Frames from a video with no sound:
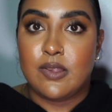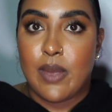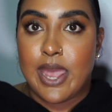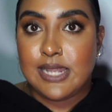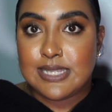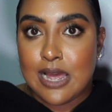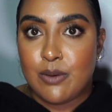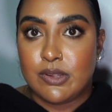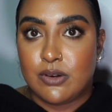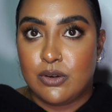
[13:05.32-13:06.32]
so 8
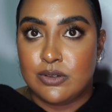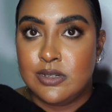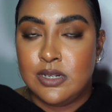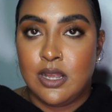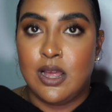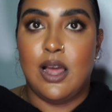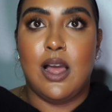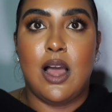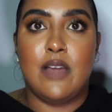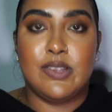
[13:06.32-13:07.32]
hours on,
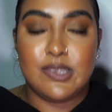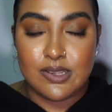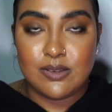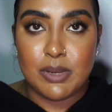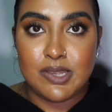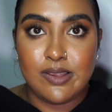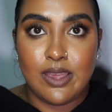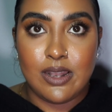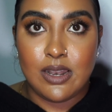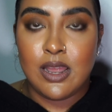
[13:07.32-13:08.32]
I've assessed my
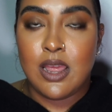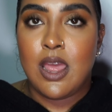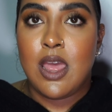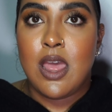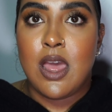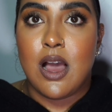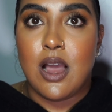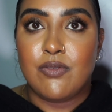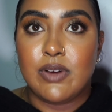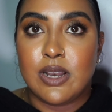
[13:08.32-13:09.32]
skin.
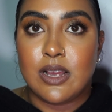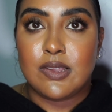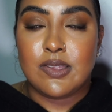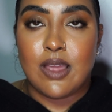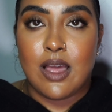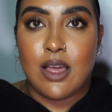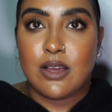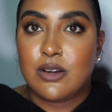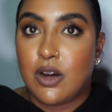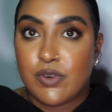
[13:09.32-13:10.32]
I've realised that
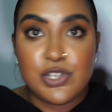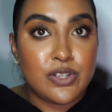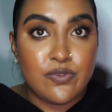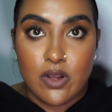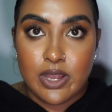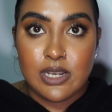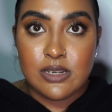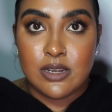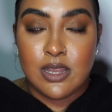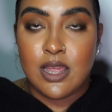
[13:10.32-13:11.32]
coverage is fine,
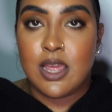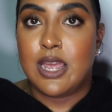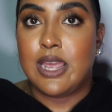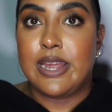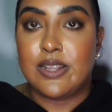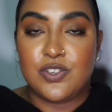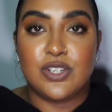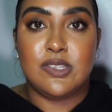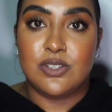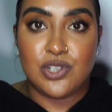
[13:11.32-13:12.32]
it's
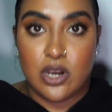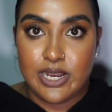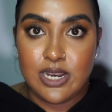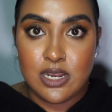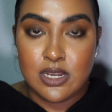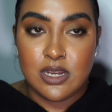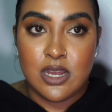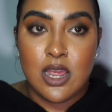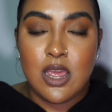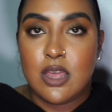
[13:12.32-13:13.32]
just a shine.
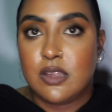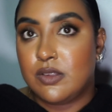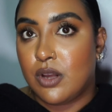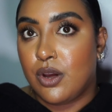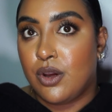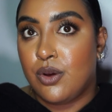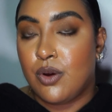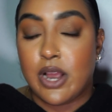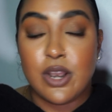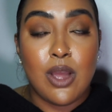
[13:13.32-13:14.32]
So
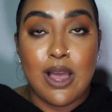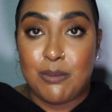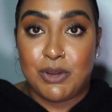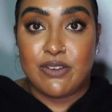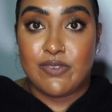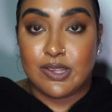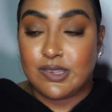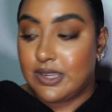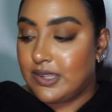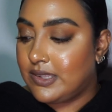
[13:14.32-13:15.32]
I know how I'm going to
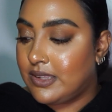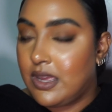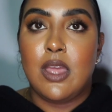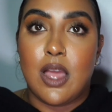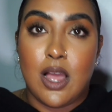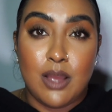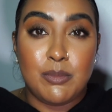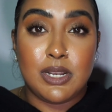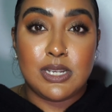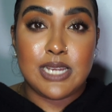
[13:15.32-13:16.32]
fix this.
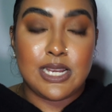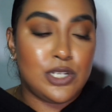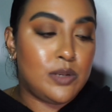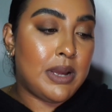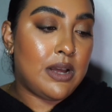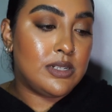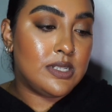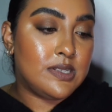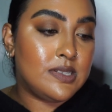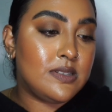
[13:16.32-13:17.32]
I'm going to take 2
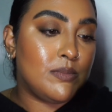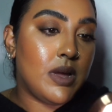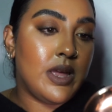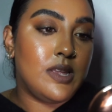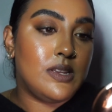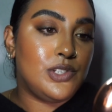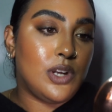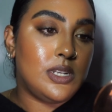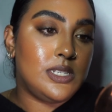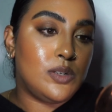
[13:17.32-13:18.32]
powders. This is my
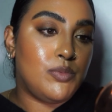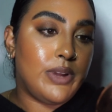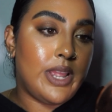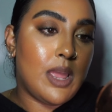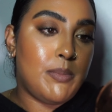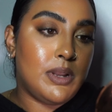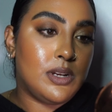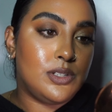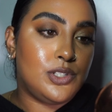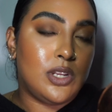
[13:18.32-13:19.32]
Charlotte Tilbury
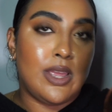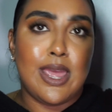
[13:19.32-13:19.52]
Airbrush